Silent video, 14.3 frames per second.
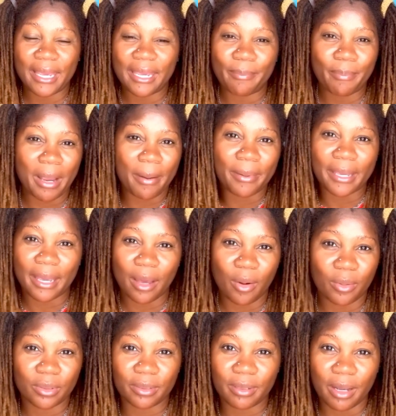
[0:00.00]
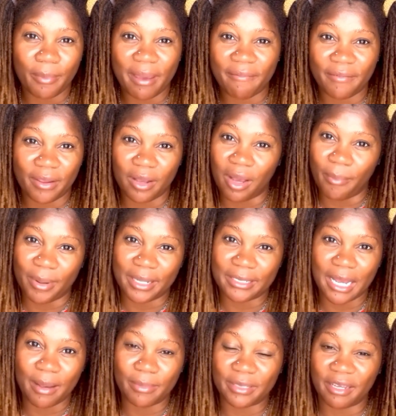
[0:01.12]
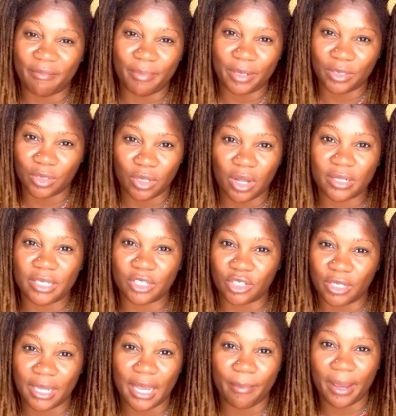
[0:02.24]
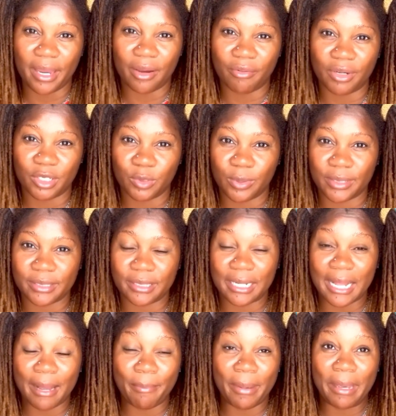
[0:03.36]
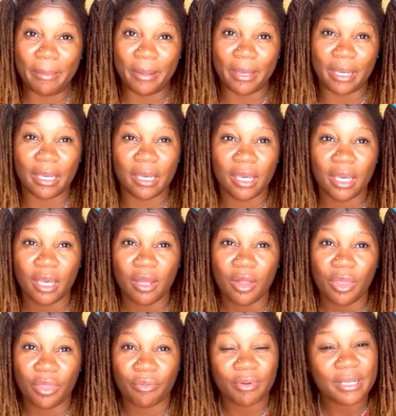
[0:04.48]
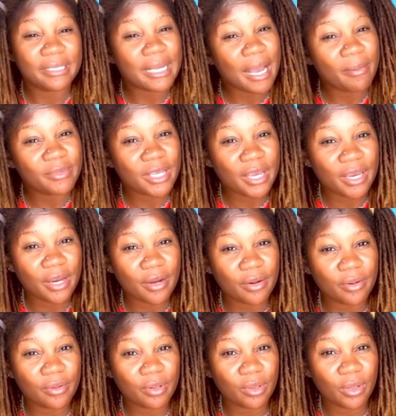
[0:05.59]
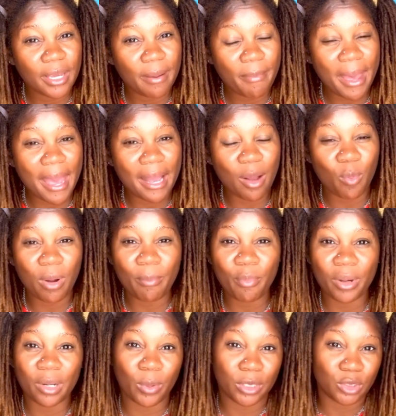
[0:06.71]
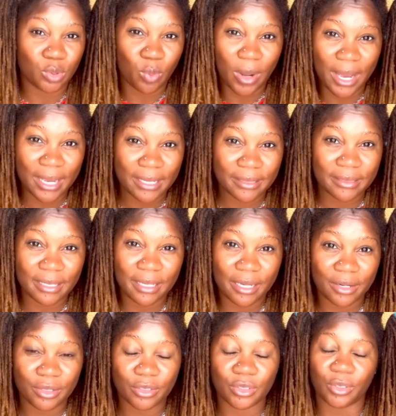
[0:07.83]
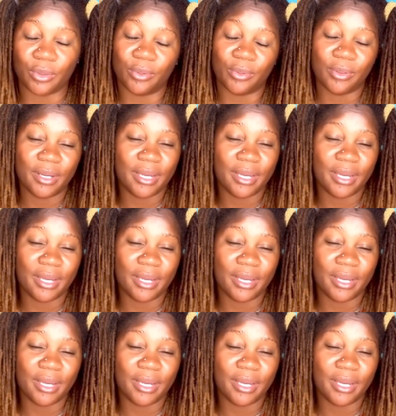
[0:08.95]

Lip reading: can probably count on my finger how many times I've been to the loctician to get my hair retwist, and that maybe 3 times a year. Looking back, at one point I went twice a year, so